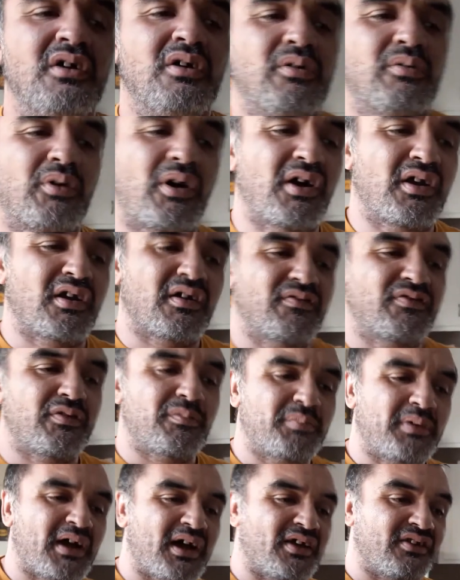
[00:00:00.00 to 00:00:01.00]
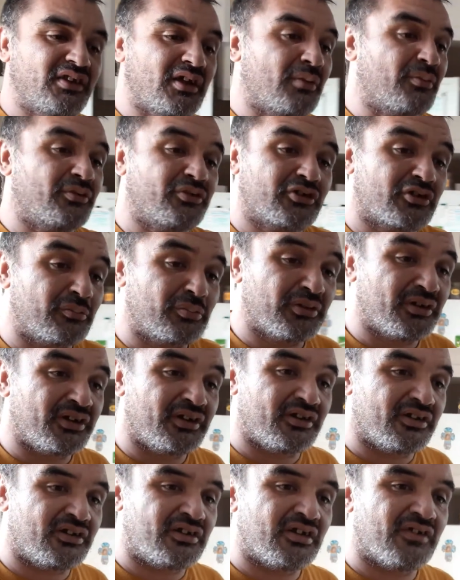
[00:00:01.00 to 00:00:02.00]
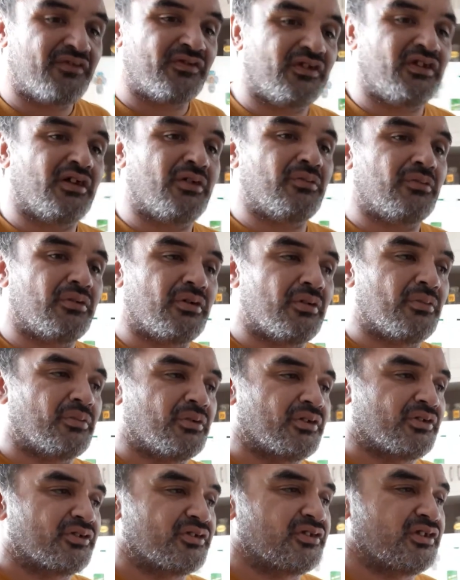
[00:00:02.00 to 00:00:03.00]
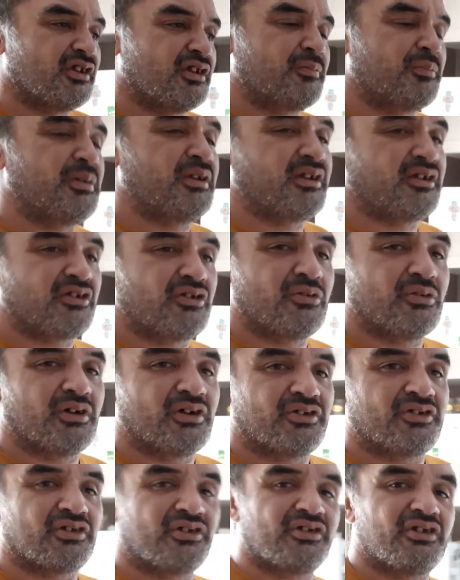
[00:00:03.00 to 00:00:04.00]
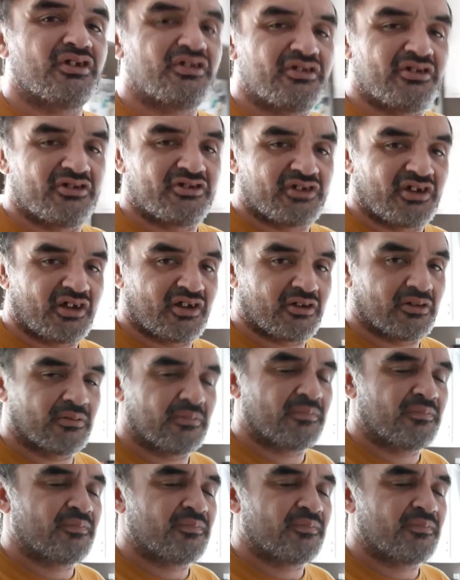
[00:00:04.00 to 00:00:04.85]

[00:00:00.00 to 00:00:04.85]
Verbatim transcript: right off the bat that was completely different than what was sneak peek to us on Disney Channel.